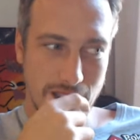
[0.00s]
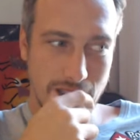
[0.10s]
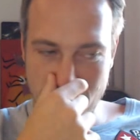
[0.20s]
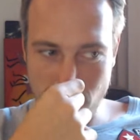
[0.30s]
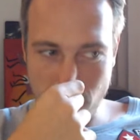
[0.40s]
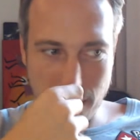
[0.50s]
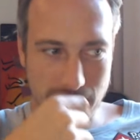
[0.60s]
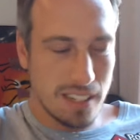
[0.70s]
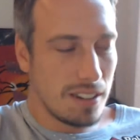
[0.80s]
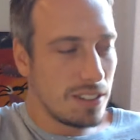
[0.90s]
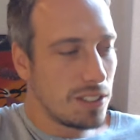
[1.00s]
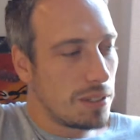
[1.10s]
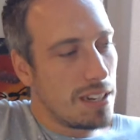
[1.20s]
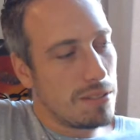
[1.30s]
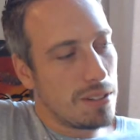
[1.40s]
I just
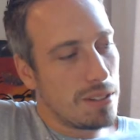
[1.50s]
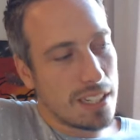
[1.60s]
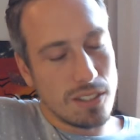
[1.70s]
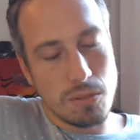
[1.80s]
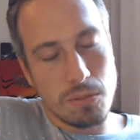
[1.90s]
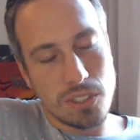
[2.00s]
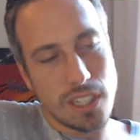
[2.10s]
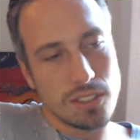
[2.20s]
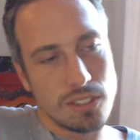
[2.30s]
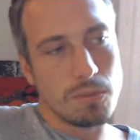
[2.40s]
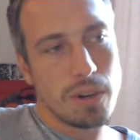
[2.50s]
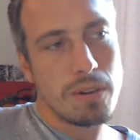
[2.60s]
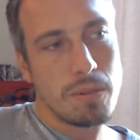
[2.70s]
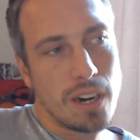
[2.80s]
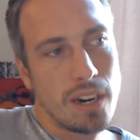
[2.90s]
wanna have like a normal schedule in a
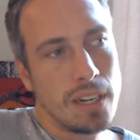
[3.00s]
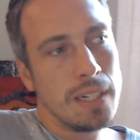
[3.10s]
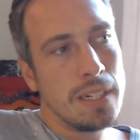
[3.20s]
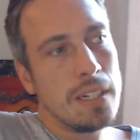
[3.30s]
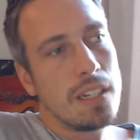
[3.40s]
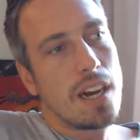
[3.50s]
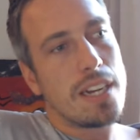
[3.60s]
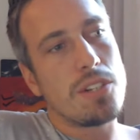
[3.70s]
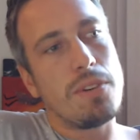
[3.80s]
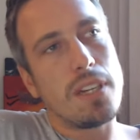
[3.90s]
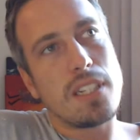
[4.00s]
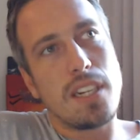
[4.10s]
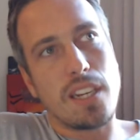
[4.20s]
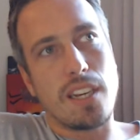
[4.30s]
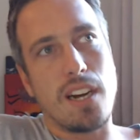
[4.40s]
way where I just felt
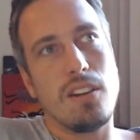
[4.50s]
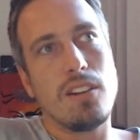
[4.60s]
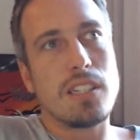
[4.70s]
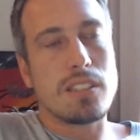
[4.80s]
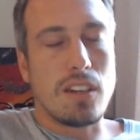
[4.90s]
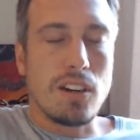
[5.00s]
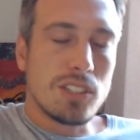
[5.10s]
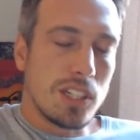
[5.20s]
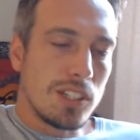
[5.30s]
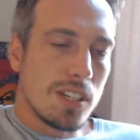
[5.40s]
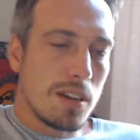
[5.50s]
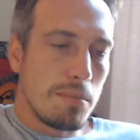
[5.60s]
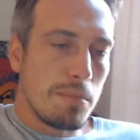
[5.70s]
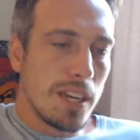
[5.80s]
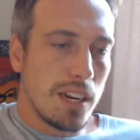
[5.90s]
like I looked at the long sessions
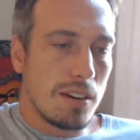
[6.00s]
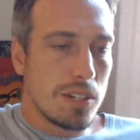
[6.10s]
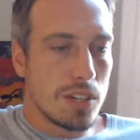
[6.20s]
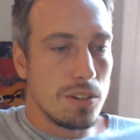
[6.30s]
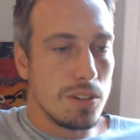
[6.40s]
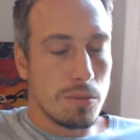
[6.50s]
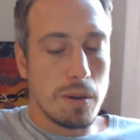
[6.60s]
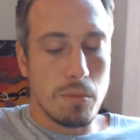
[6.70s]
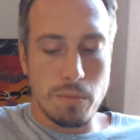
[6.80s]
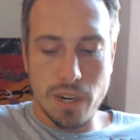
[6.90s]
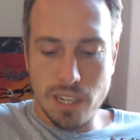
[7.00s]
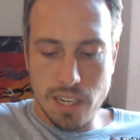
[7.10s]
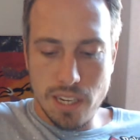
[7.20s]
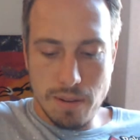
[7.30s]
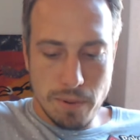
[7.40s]
I played, and I was just losing way more money
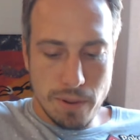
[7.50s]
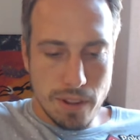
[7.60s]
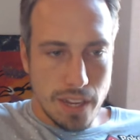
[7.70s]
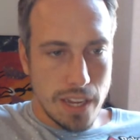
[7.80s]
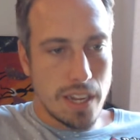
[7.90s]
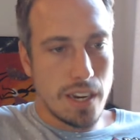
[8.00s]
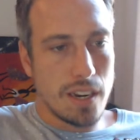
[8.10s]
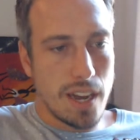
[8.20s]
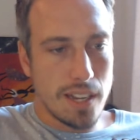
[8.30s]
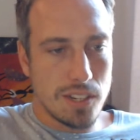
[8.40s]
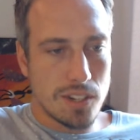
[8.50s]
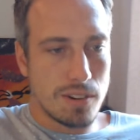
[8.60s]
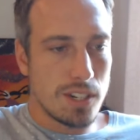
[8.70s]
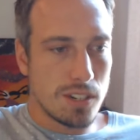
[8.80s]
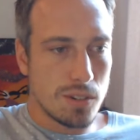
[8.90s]
in them. And I had
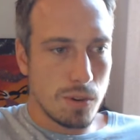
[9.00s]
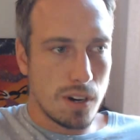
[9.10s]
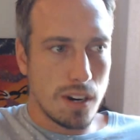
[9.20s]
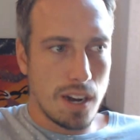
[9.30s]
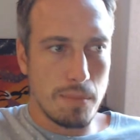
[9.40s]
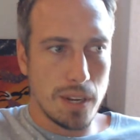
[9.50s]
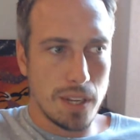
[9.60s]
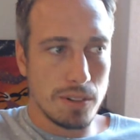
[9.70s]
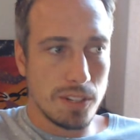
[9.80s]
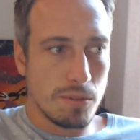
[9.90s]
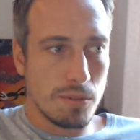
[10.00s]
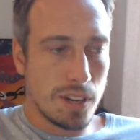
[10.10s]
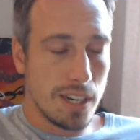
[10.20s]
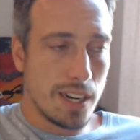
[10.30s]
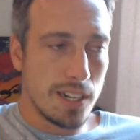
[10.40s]
stretches where I played really
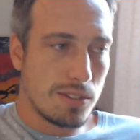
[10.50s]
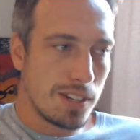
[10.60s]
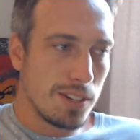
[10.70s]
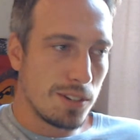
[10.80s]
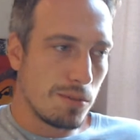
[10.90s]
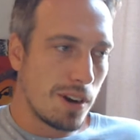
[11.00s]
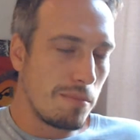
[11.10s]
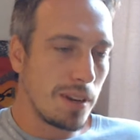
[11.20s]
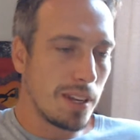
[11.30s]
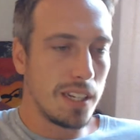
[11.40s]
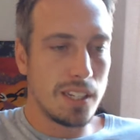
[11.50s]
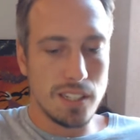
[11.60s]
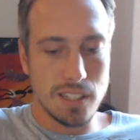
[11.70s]
well, and then I had stretches where I played.